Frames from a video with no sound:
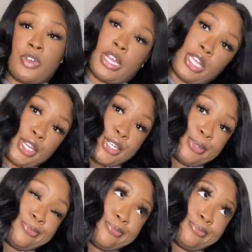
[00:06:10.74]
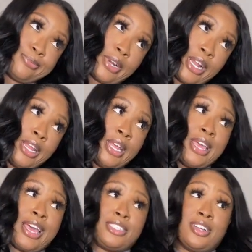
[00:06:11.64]
right here.
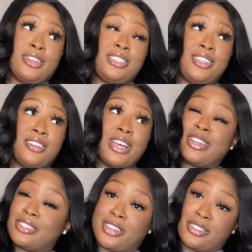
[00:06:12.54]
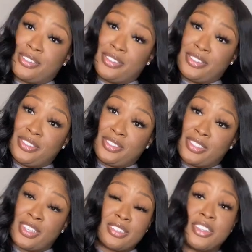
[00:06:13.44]
As y'all can see, they're tight as hell.
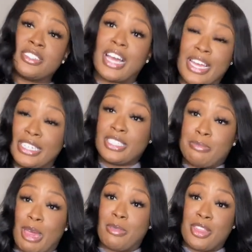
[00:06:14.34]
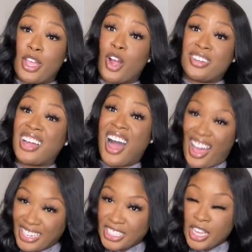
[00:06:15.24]
They're tight, baby. They are
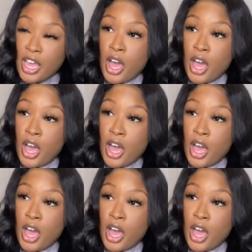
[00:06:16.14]
tight.